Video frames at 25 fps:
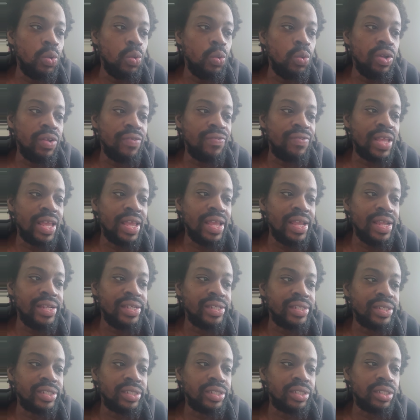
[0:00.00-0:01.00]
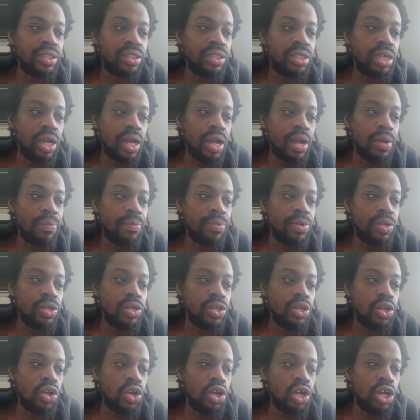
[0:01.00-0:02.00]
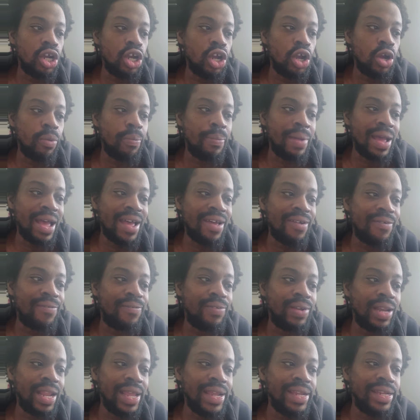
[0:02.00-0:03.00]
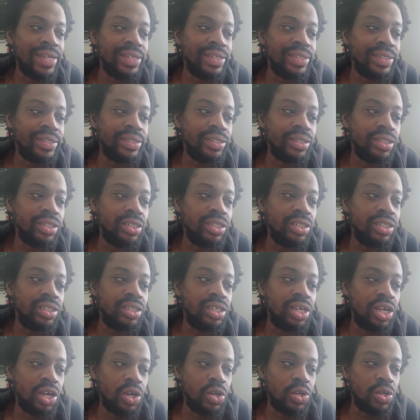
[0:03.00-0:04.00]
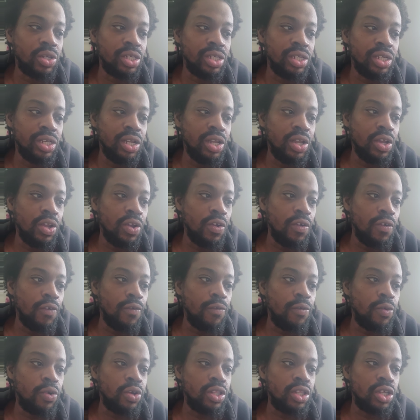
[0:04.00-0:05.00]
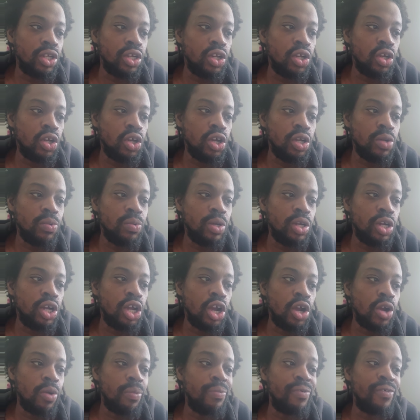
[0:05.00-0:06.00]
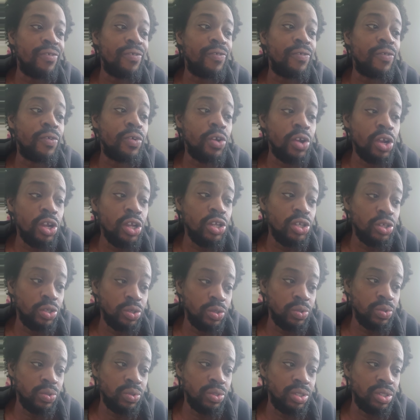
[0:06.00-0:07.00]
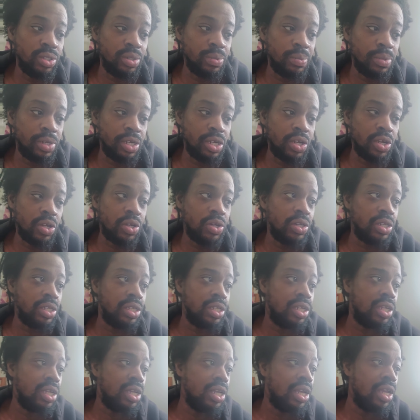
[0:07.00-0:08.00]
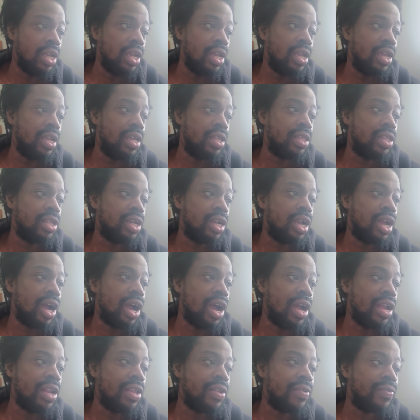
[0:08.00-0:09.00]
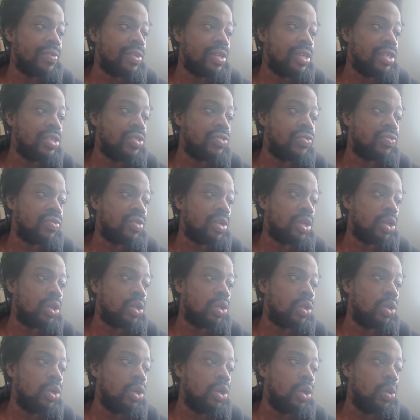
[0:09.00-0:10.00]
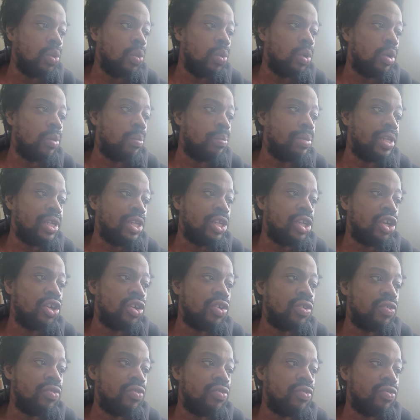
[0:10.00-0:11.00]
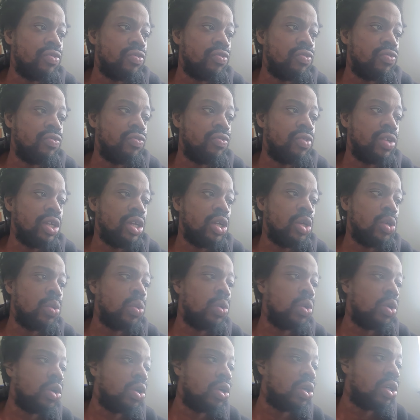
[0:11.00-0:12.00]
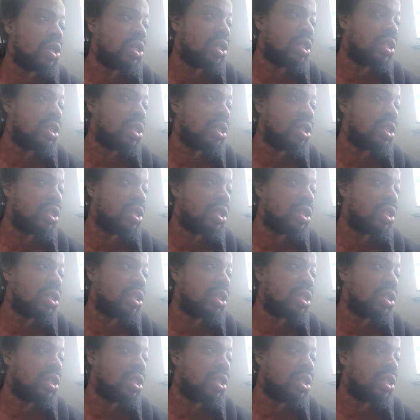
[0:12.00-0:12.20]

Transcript: with haste, comma, nor go by flight, colon, for the Lord will go before you, semicolon, and the God of Israel will be your reward.